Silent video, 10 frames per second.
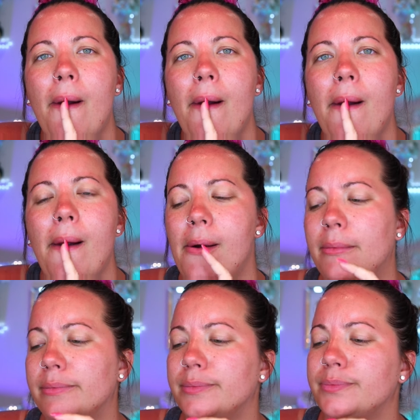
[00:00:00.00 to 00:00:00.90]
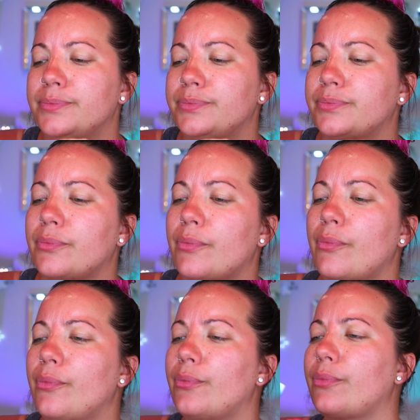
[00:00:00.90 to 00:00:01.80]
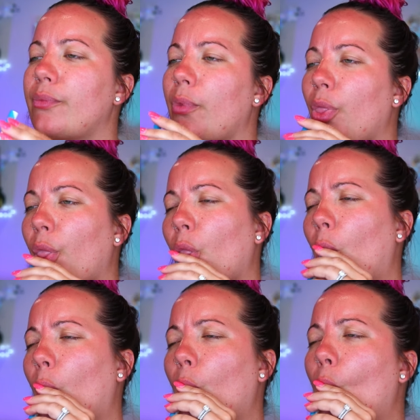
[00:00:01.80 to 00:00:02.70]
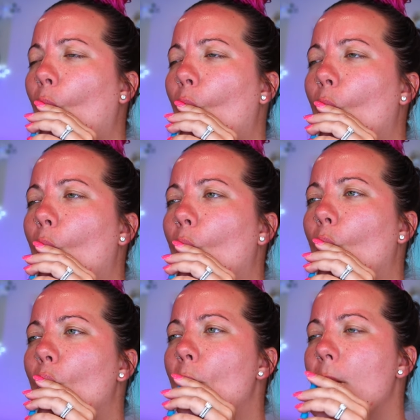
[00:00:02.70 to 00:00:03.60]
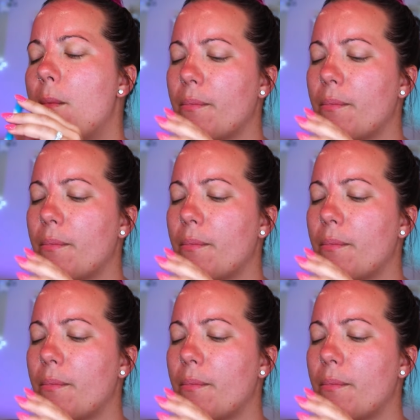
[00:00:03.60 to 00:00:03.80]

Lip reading: Nothing is said.